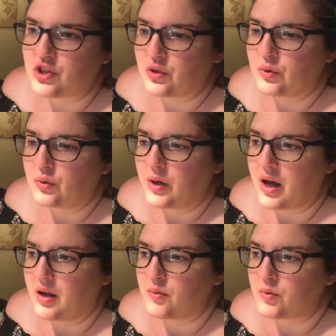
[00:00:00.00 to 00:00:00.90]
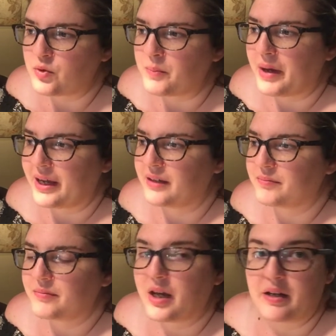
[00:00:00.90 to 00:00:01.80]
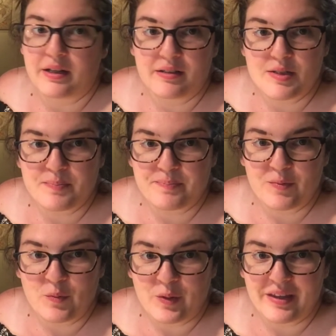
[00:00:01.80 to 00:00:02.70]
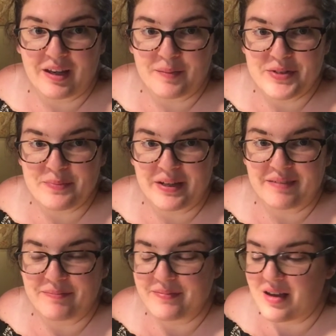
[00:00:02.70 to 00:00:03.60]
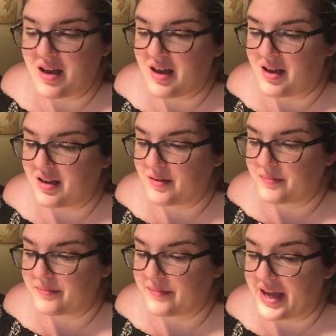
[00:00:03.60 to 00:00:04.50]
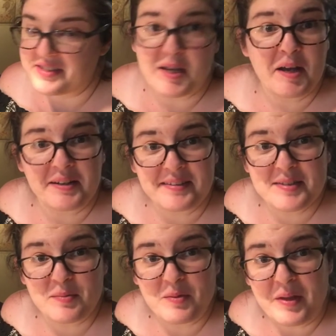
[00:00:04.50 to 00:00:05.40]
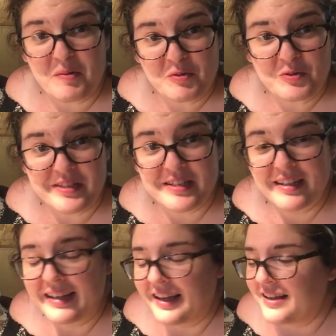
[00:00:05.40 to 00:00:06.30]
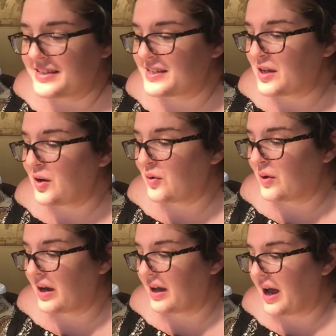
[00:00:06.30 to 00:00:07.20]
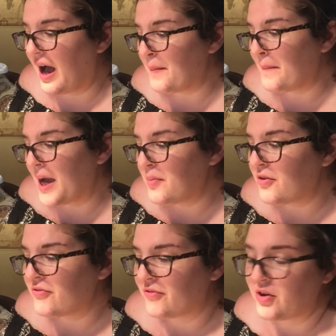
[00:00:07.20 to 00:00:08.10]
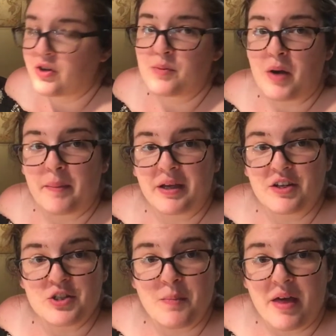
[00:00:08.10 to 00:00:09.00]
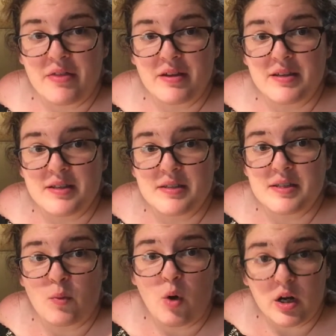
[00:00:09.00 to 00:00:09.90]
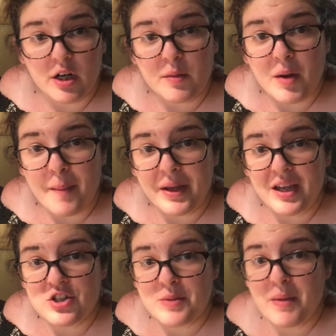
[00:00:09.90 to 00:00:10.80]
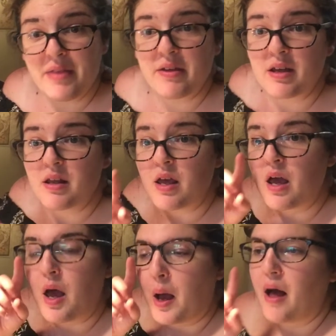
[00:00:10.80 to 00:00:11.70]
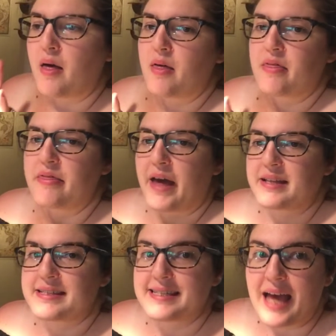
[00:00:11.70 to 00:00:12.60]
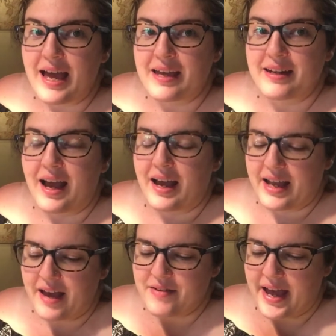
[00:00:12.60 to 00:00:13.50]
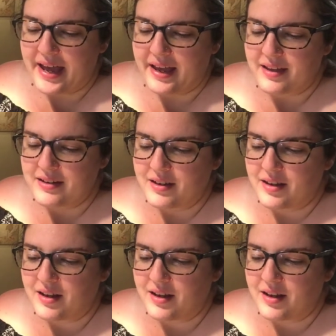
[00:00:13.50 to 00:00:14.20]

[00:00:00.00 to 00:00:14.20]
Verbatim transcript: to uh, root my cuttings when they come to me uh, as cuttings without roots. So my preferred propagation method is the water propagation method. That said, I have had